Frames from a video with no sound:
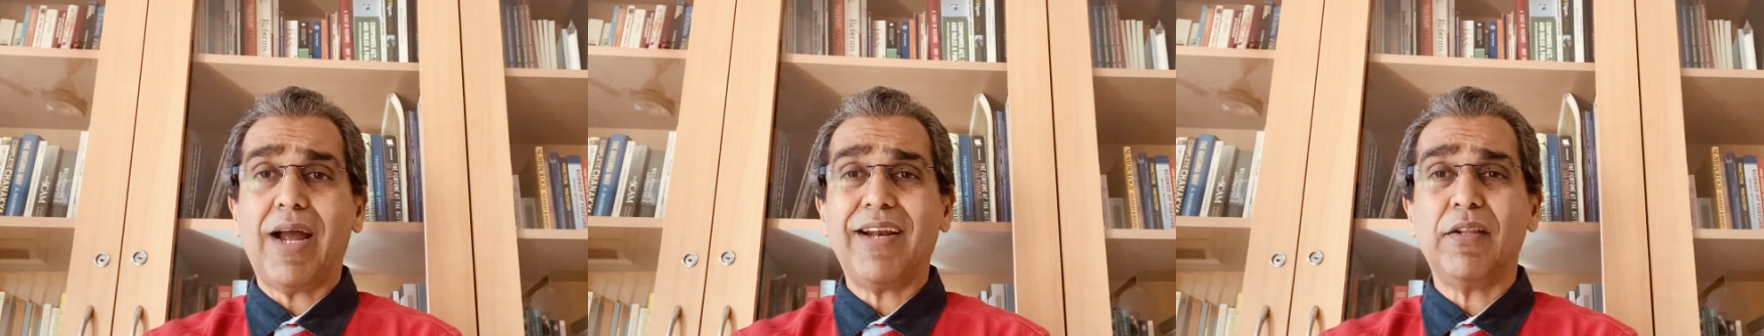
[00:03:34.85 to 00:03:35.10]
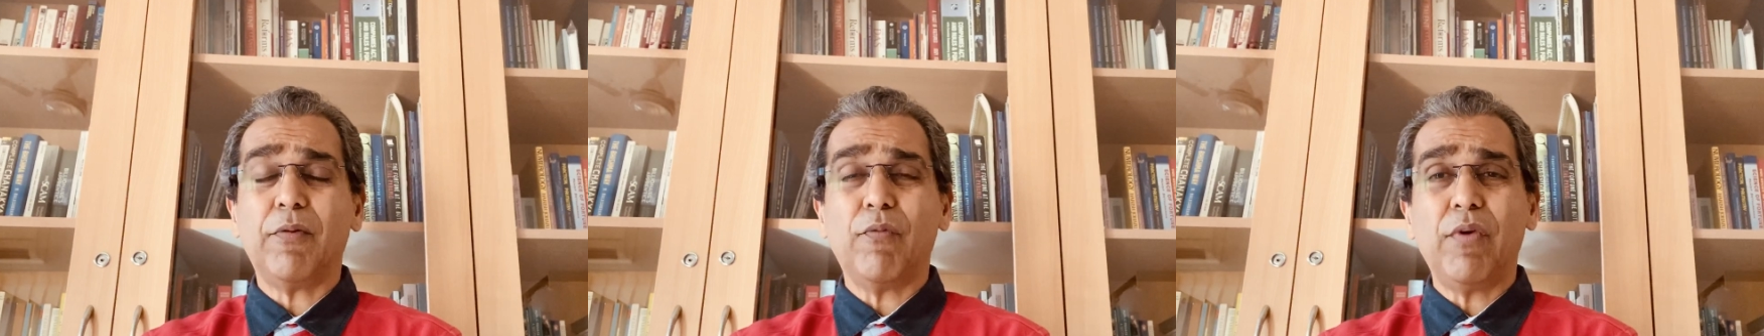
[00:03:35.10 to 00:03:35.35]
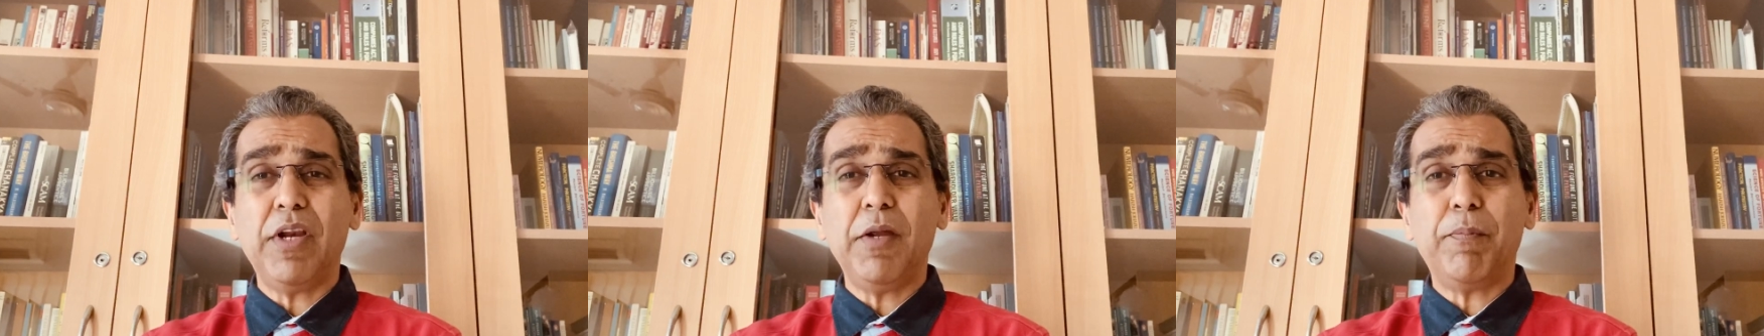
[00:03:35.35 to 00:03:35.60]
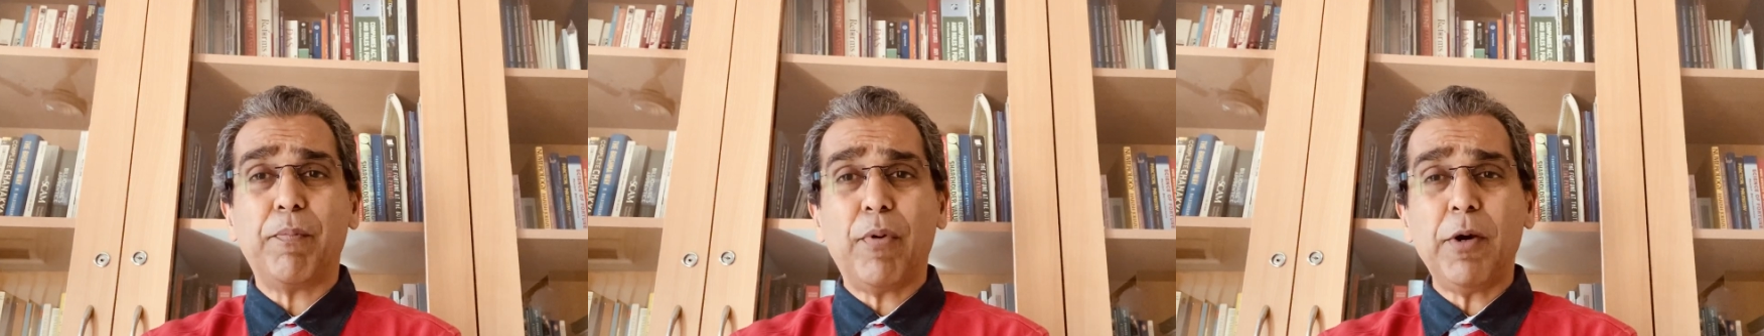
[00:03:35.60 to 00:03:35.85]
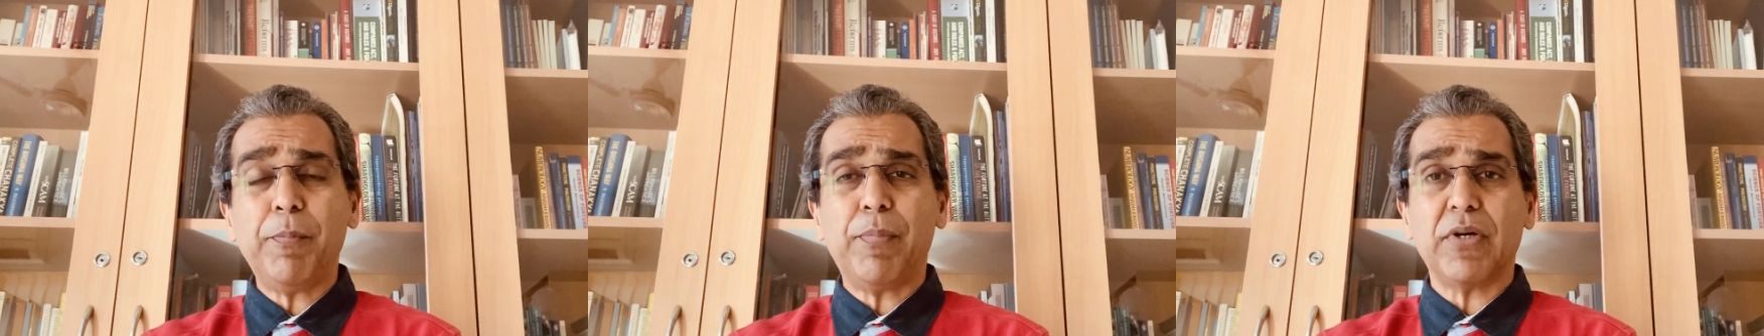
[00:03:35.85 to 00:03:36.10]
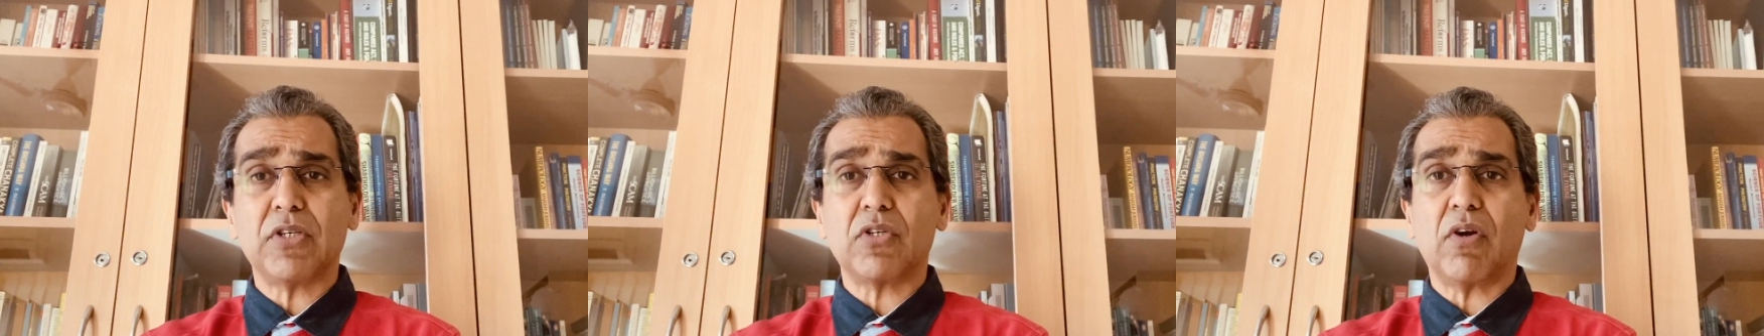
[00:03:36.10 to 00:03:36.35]
and the very
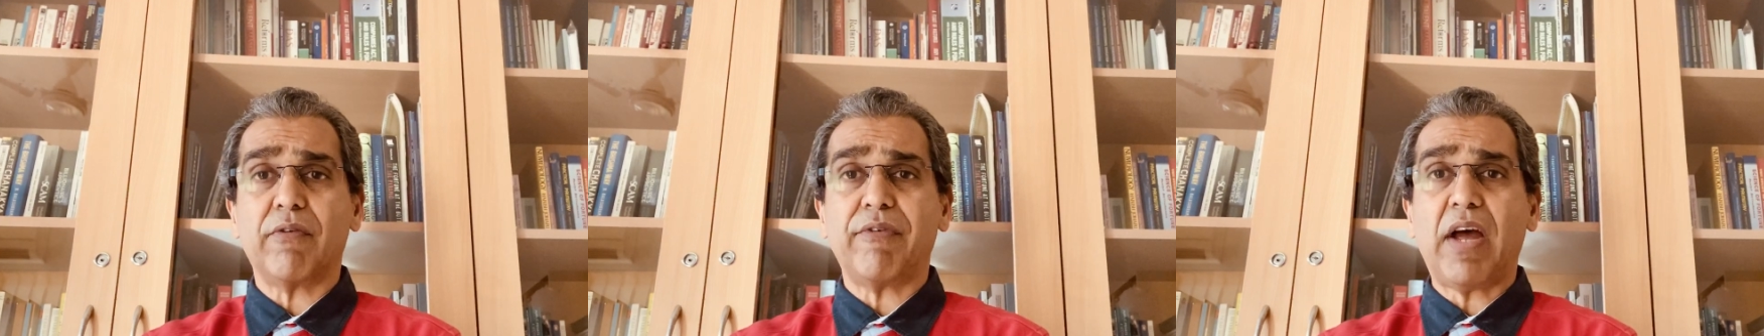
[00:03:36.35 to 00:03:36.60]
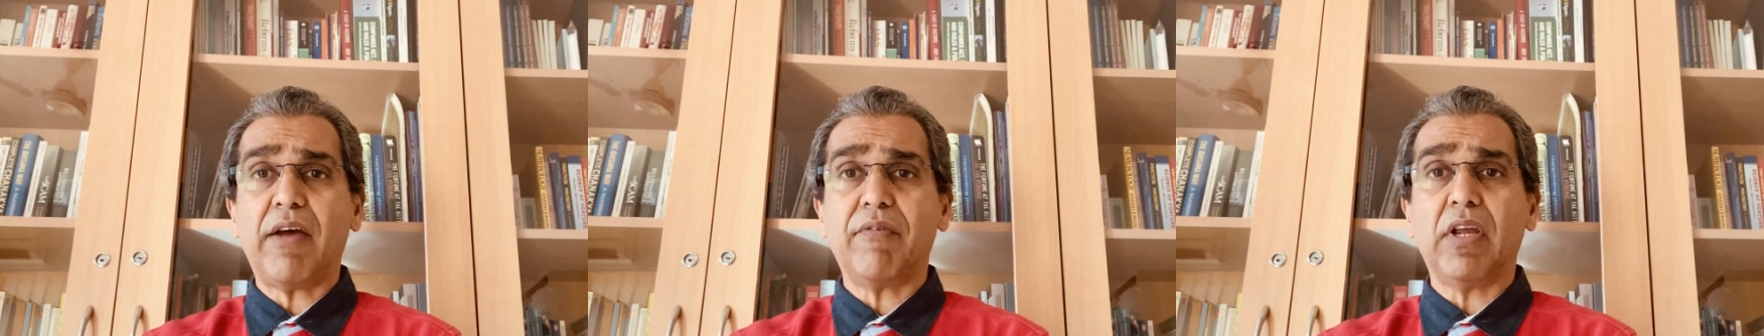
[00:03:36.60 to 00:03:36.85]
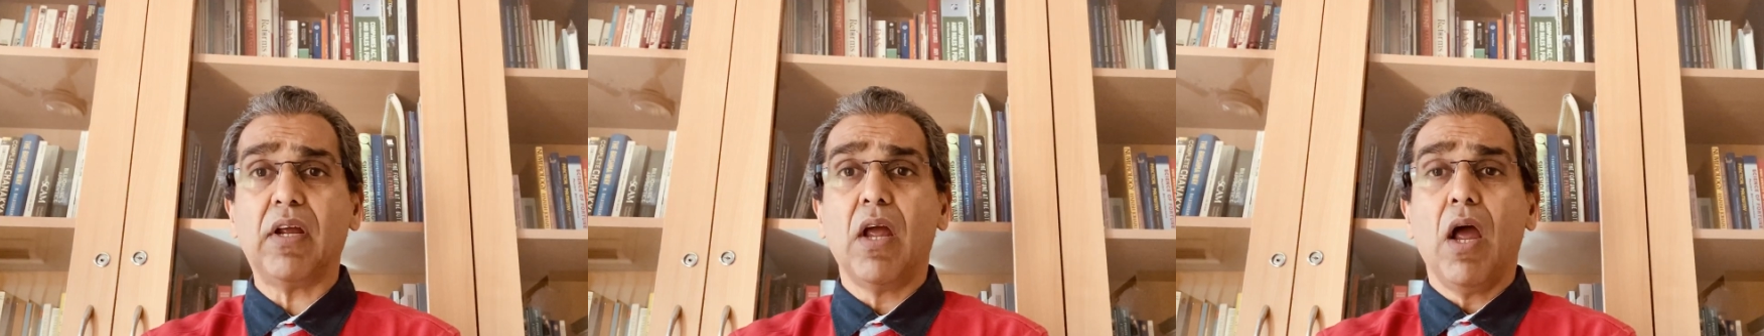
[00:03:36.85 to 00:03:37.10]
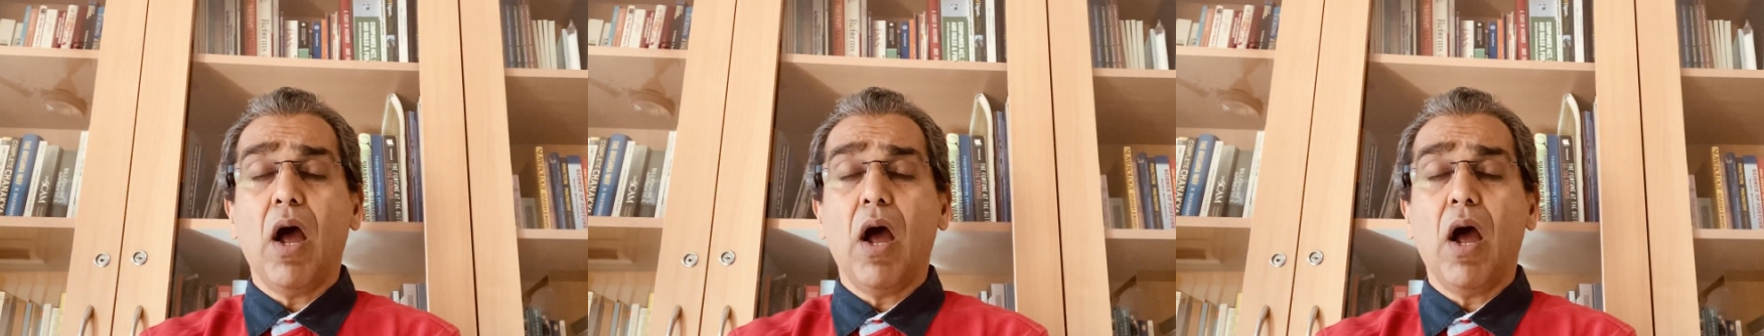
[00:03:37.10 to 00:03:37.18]
purpose of having